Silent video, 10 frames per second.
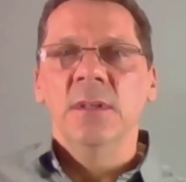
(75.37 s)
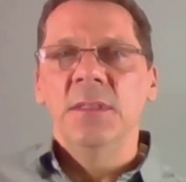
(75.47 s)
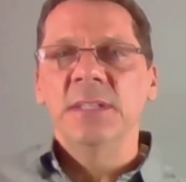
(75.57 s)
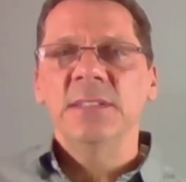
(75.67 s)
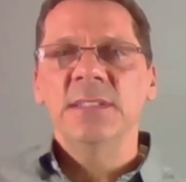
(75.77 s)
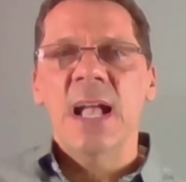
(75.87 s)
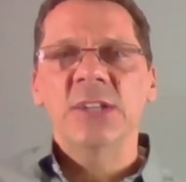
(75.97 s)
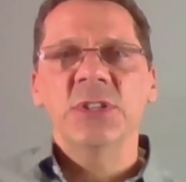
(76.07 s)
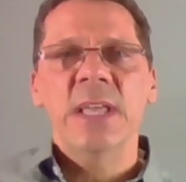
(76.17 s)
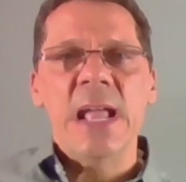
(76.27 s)
This is
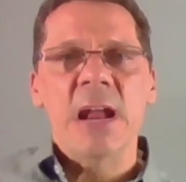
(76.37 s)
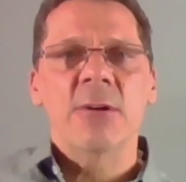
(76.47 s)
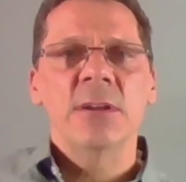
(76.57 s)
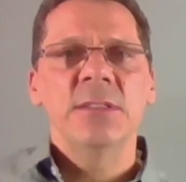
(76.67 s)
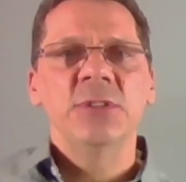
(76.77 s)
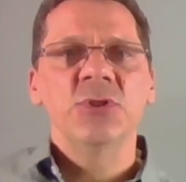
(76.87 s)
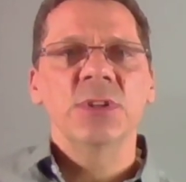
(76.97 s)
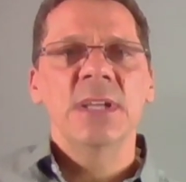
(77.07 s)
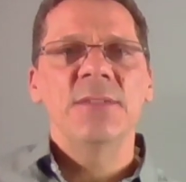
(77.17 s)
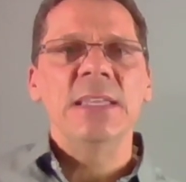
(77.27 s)
actually the area that you're
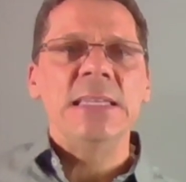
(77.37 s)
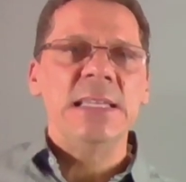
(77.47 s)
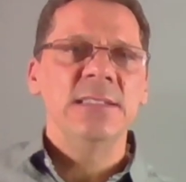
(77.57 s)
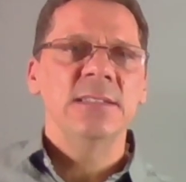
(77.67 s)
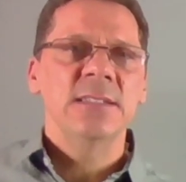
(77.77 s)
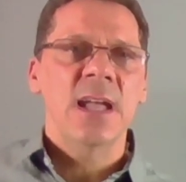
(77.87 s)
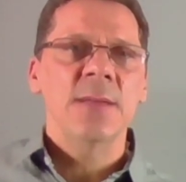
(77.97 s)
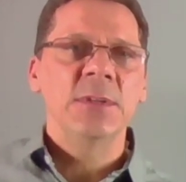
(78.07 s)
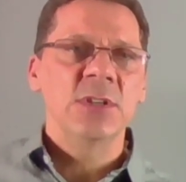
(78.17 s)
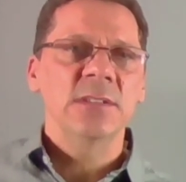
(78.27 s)
going to have the easiest
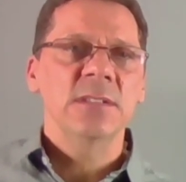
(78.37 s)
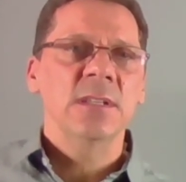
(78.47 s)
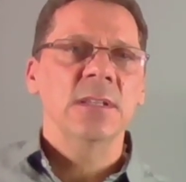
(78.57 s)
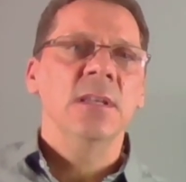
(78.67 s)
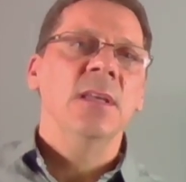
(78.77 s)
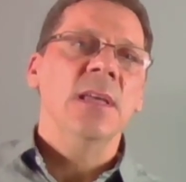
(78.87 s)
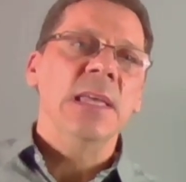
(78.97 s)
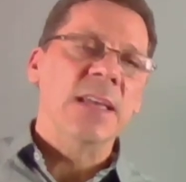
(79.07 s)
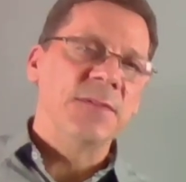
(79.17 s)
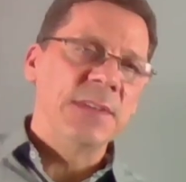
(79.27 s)
time adjusting,
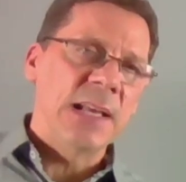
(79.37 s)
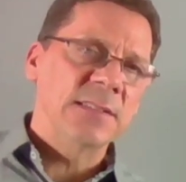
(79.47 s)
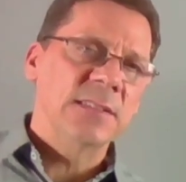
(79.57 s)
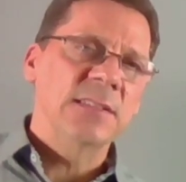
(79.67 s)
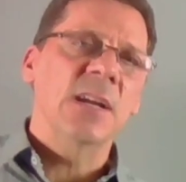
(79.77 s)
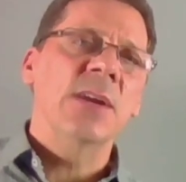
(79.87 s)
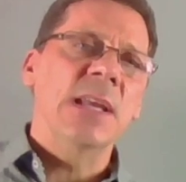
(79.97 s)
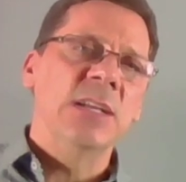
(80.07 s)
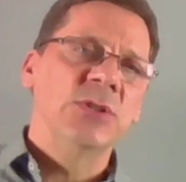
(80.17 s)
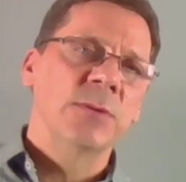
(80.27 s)
if
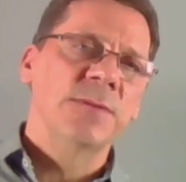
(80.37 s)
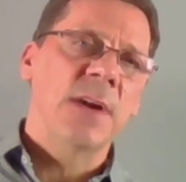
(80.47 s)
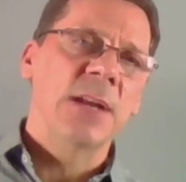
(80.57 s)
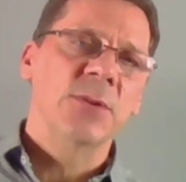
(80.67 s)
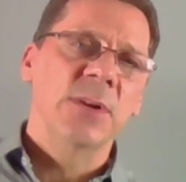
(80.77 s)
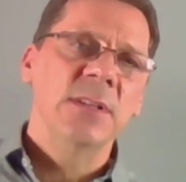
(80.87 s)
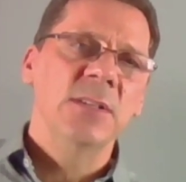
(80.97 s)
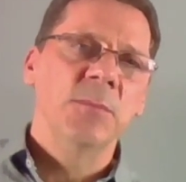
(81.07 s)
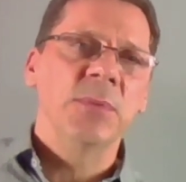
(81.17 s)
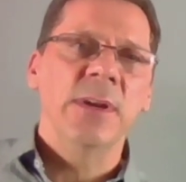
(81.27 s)
necessary, as you refine your
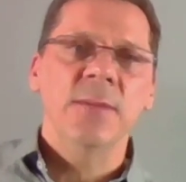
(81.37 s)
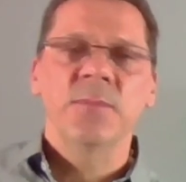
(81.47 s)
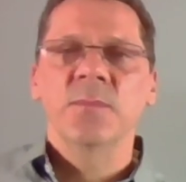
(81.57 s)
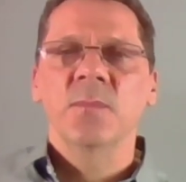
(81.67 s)
income plan.